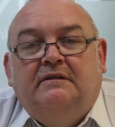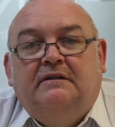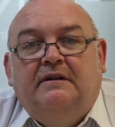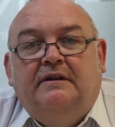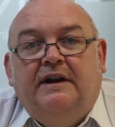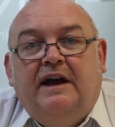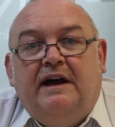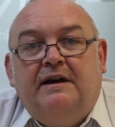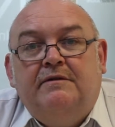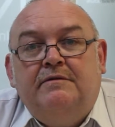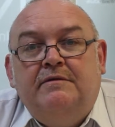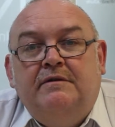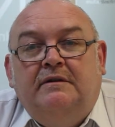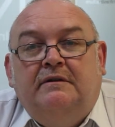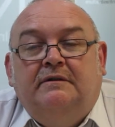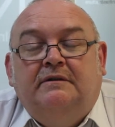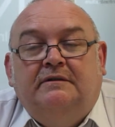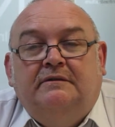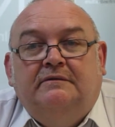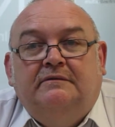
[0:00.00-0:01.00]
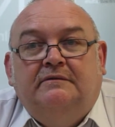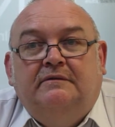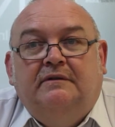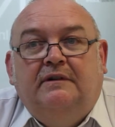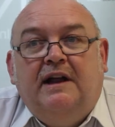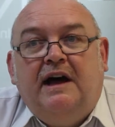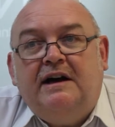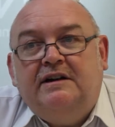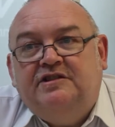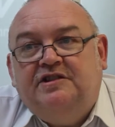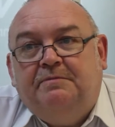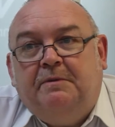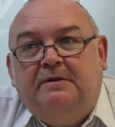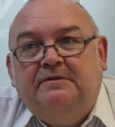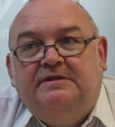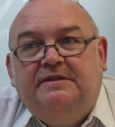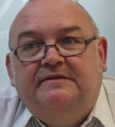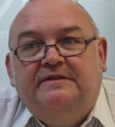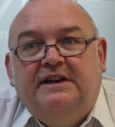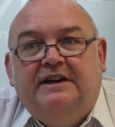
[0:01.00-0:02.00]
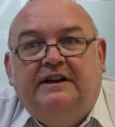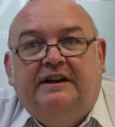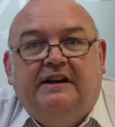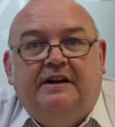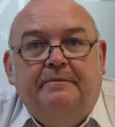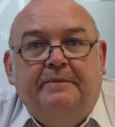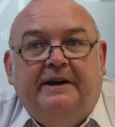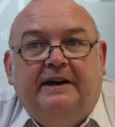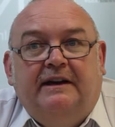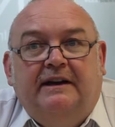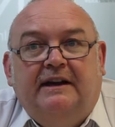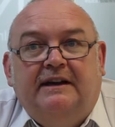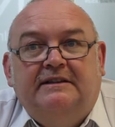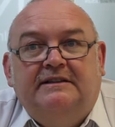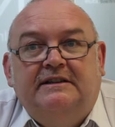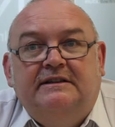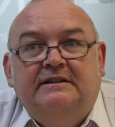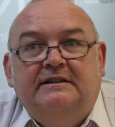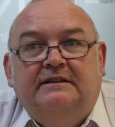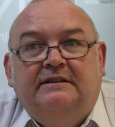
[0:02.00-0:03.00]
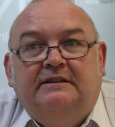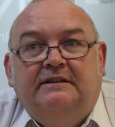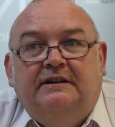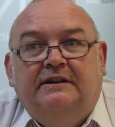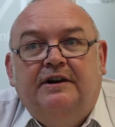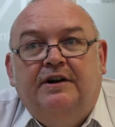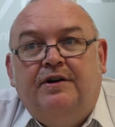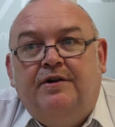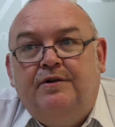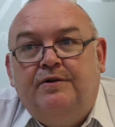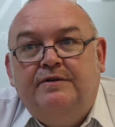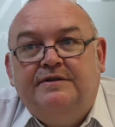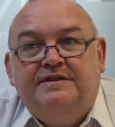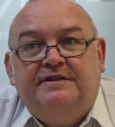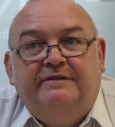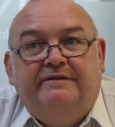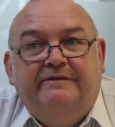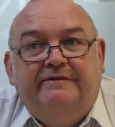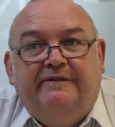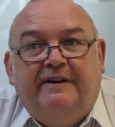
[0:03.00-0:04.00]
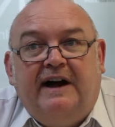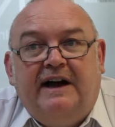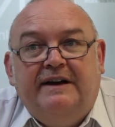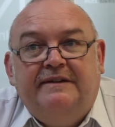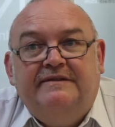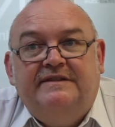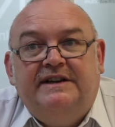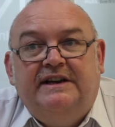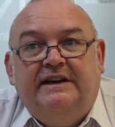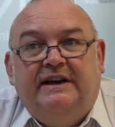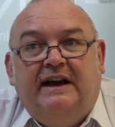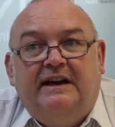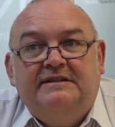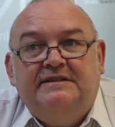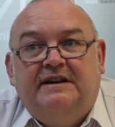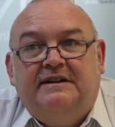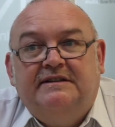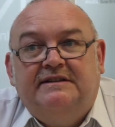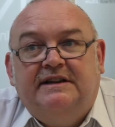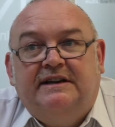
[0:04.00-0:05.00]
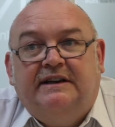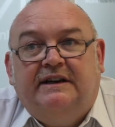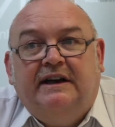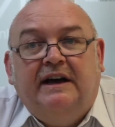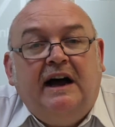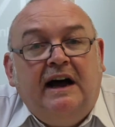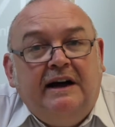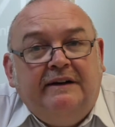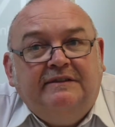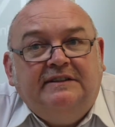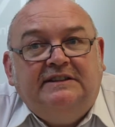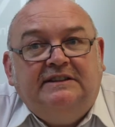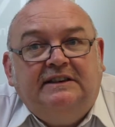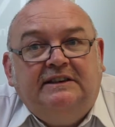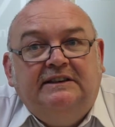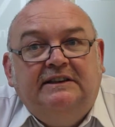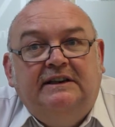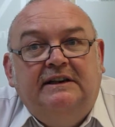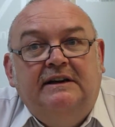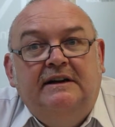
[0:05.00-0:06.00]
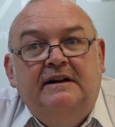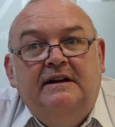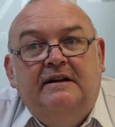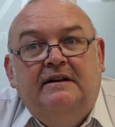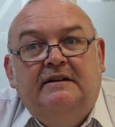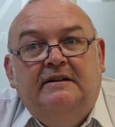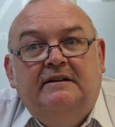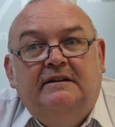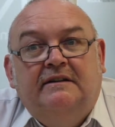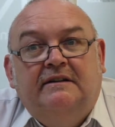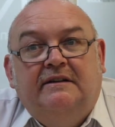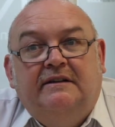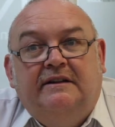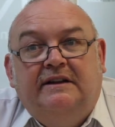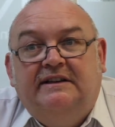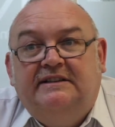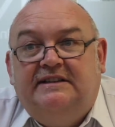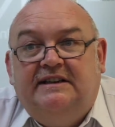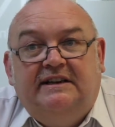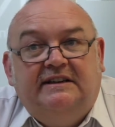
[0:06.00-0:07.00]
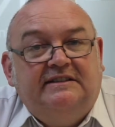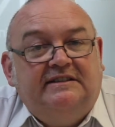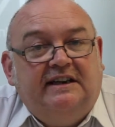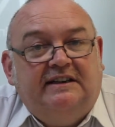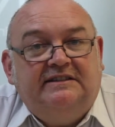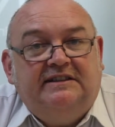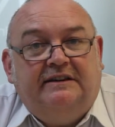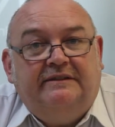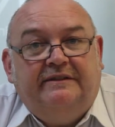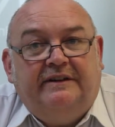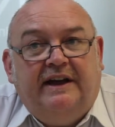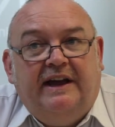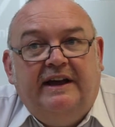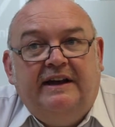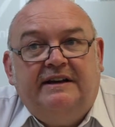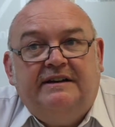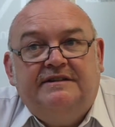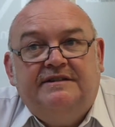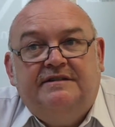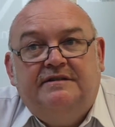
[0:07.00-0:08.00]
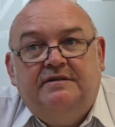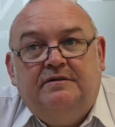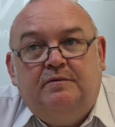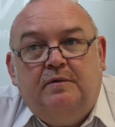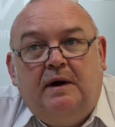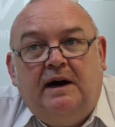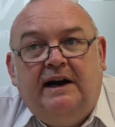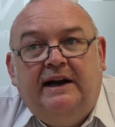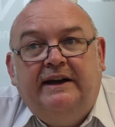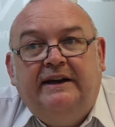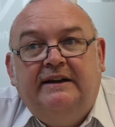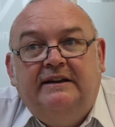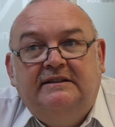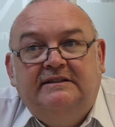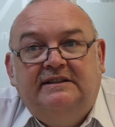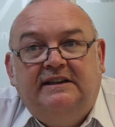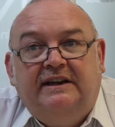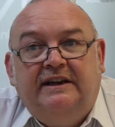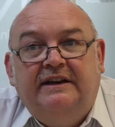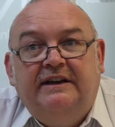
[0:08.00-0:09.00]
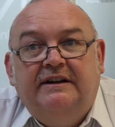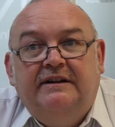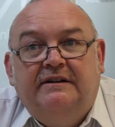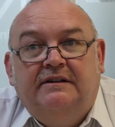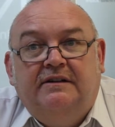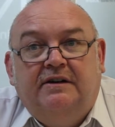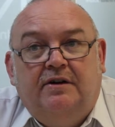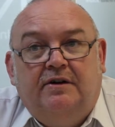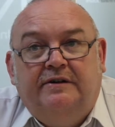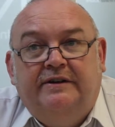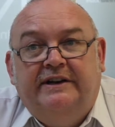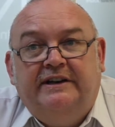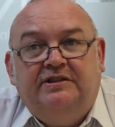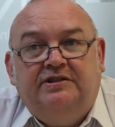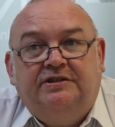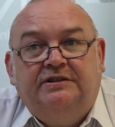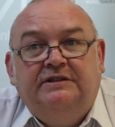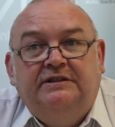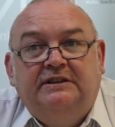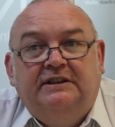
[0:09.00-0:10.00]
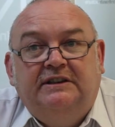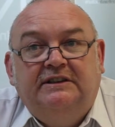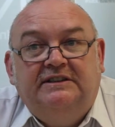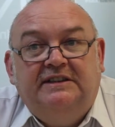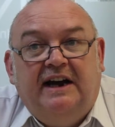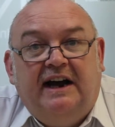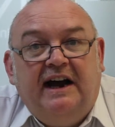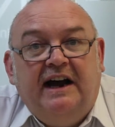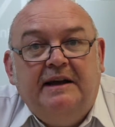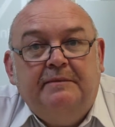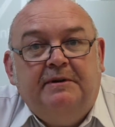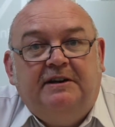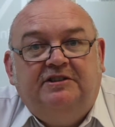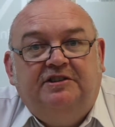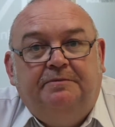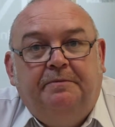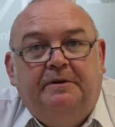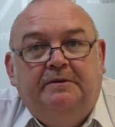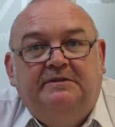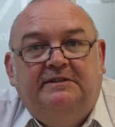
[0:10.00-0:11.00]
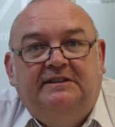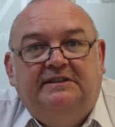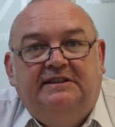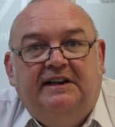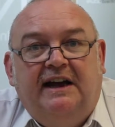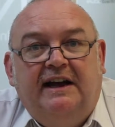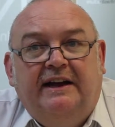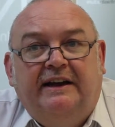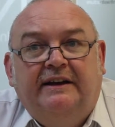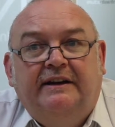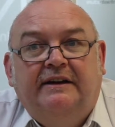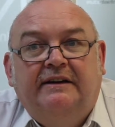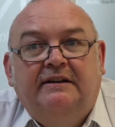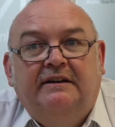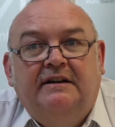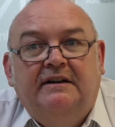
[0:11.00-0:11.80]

Now, large amounts of data can be collected and a host of 5D asset data harvested. These datasets have X, Y, Z, condition and time attributes assigned.